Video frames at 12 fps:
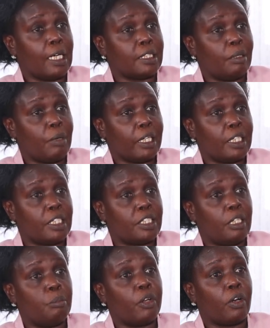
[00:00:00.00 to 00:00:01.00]
As the market
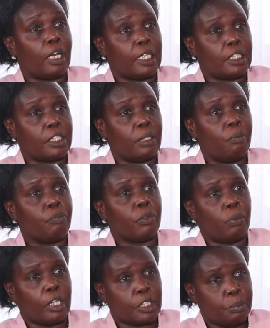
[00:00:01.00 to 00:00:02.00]
is liberalized,
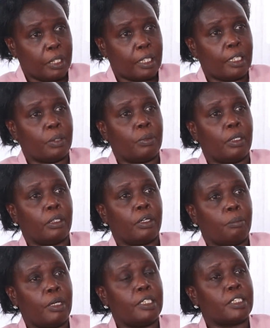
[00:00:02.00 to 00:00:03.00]
we expect that we'll
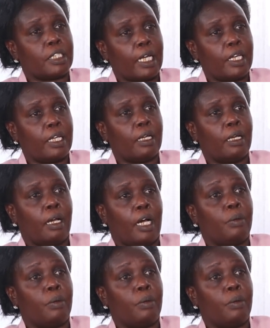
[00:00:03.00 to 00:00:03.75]
remain standing